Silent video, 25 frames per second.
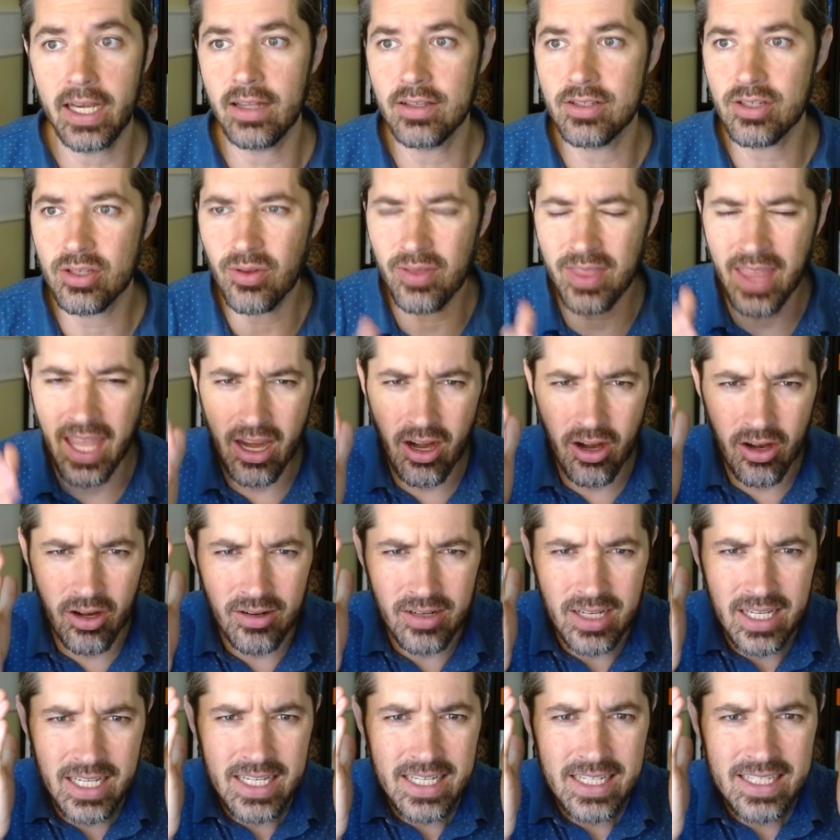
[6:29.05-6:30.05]
And so they
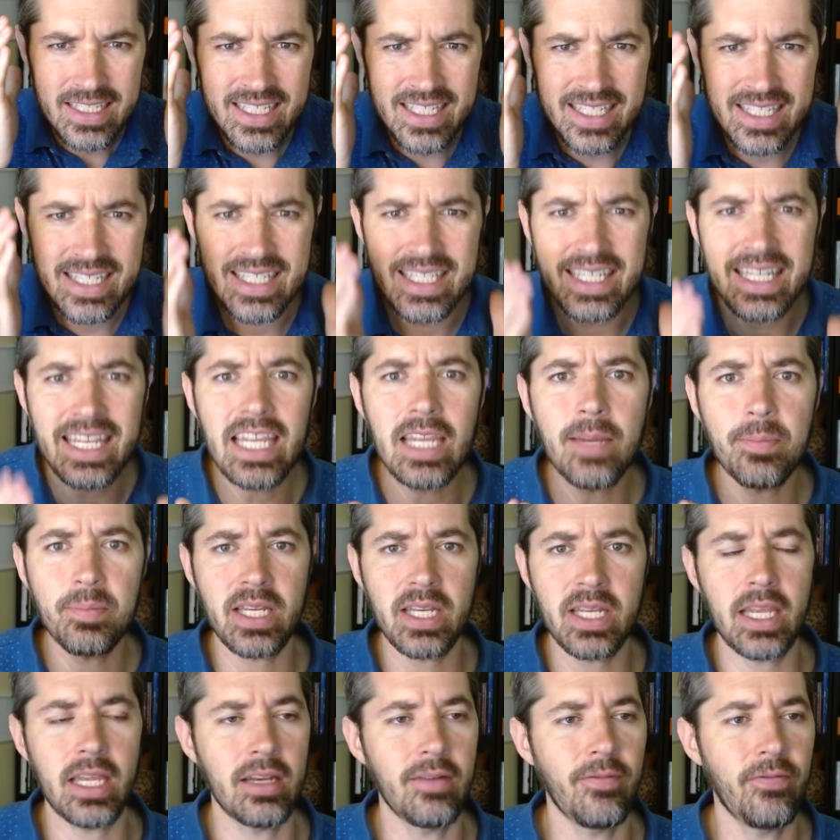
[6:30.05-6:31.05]
are
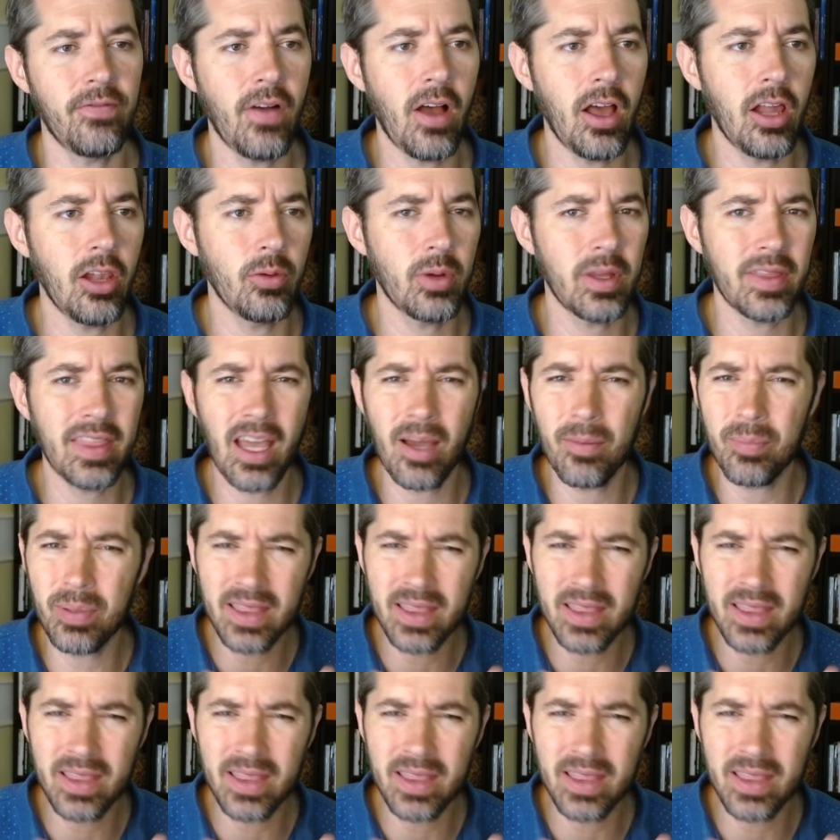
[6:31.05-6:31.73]
steeped in following that.